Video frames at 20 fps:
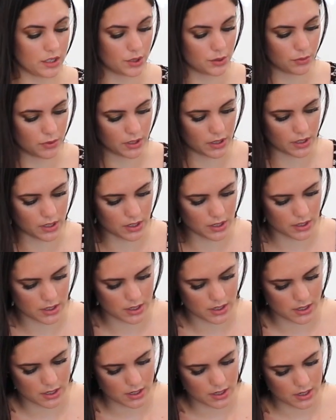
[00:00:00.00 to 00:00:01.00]
it's really,
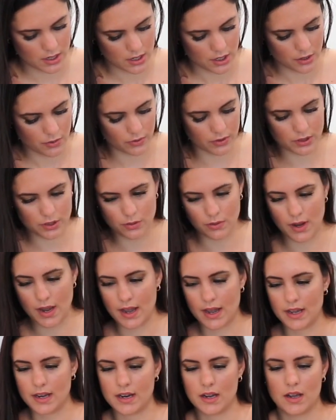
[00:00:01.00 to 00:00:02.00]
you want to
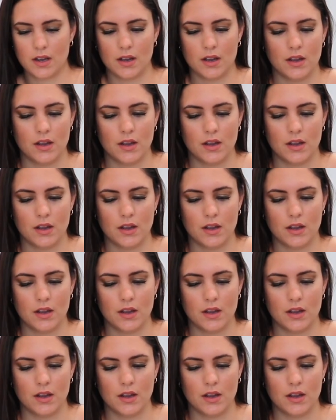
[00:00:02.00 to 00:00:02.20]
add